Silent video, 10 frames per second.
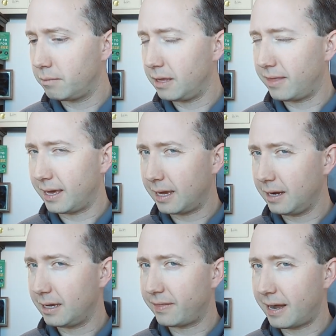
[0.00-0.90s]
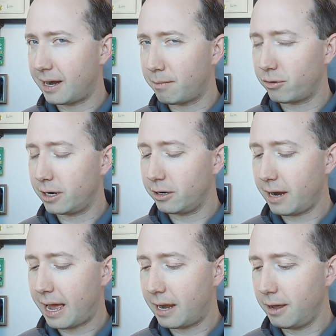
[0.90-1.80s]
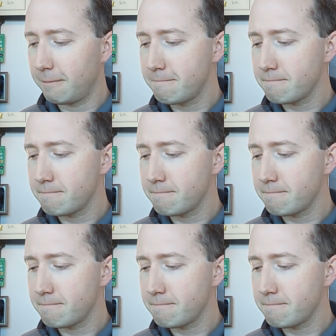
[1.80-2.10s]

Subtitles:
Be thinking, get that number in your head.